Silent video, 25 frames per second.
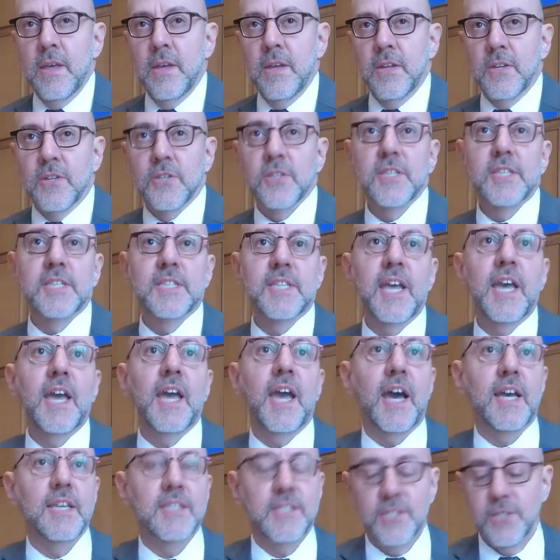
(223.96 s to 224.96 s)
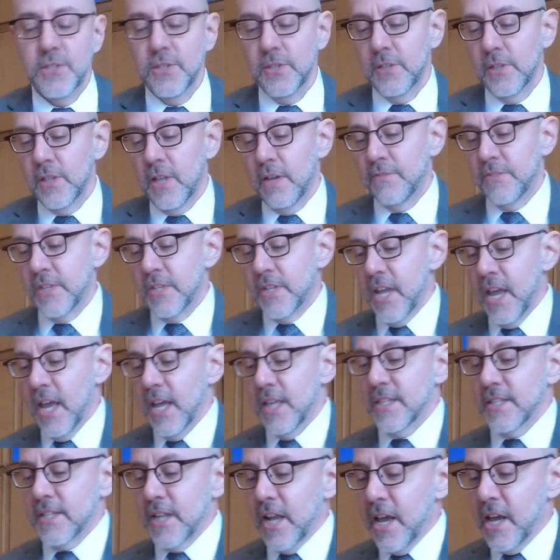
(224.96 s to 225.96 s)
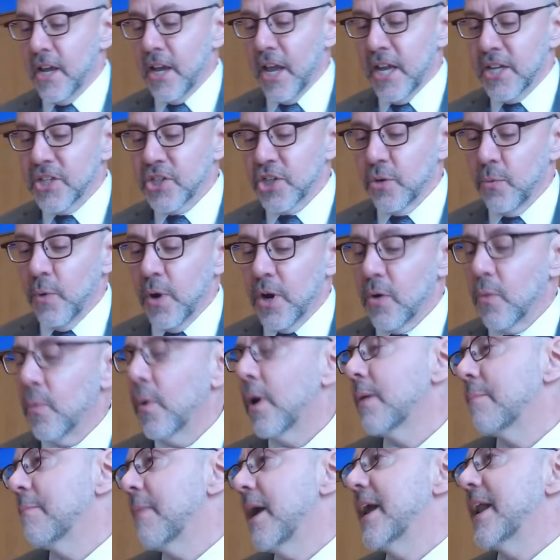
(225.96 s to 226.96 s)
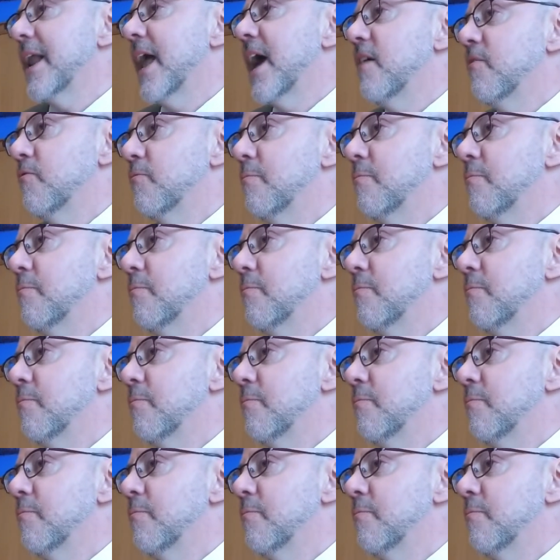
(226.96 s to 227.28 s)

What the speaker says: To this day, I still love to dance, and I occasionally wonder what might have